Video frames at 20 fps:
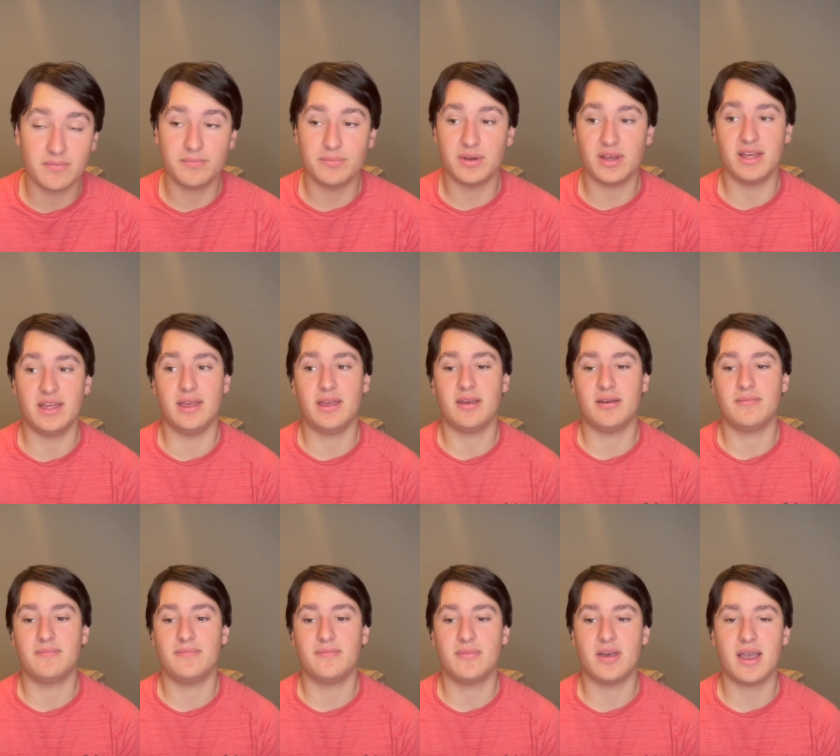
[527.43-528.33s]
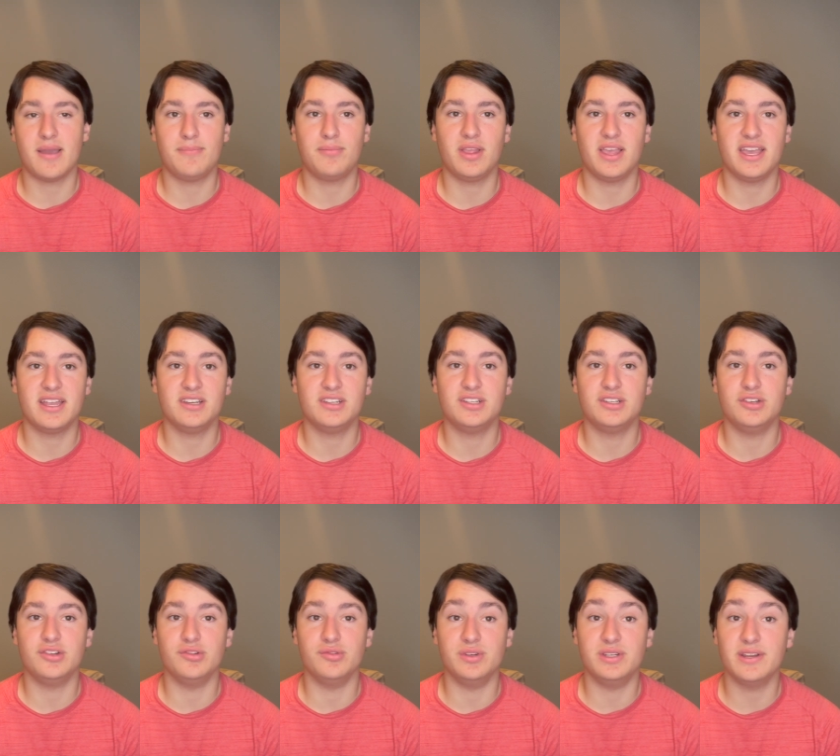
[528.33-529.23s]
but I plan to
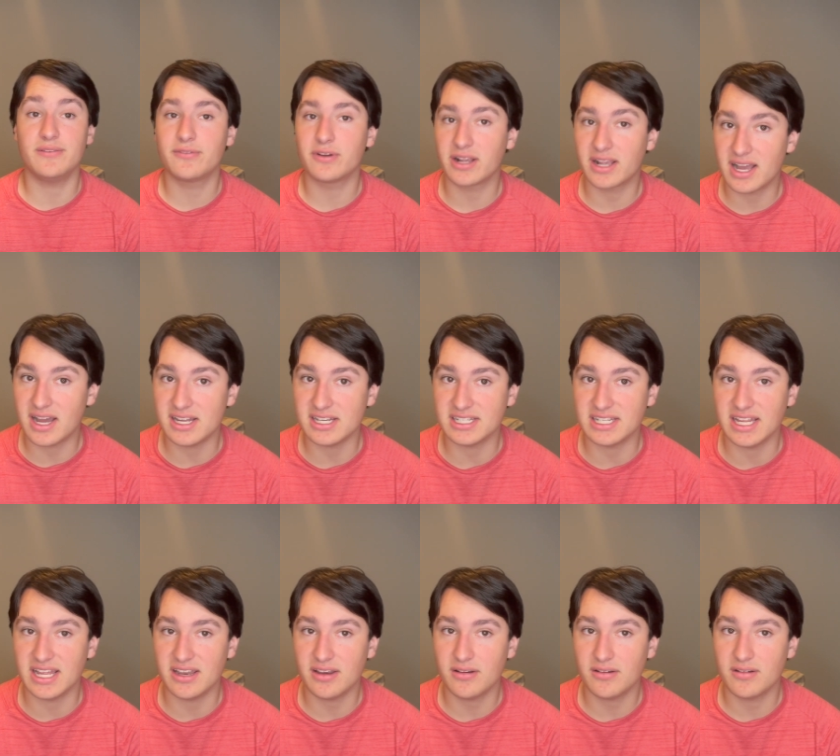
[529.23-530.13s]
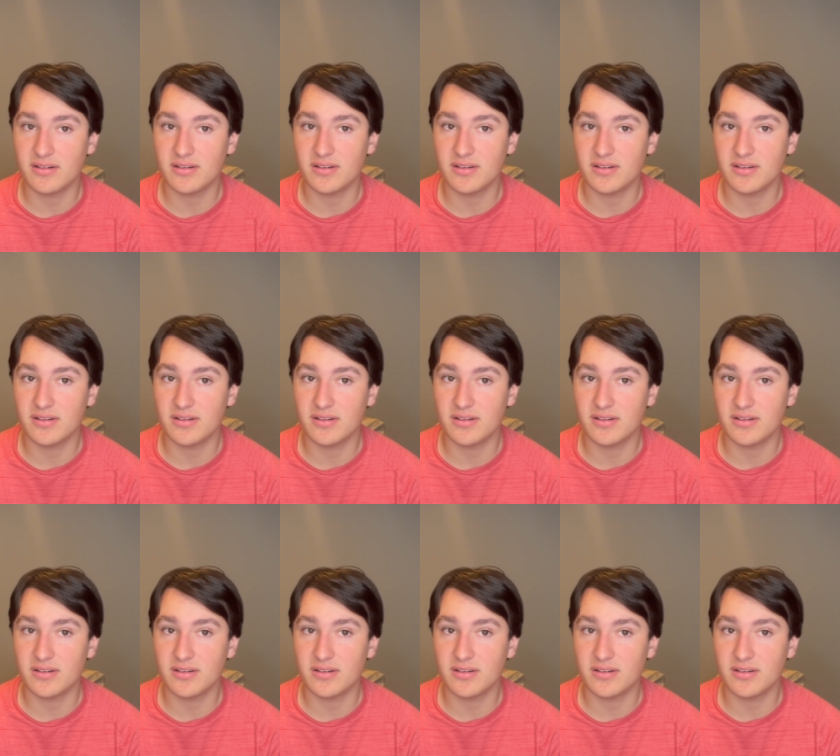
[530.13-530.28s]
do different content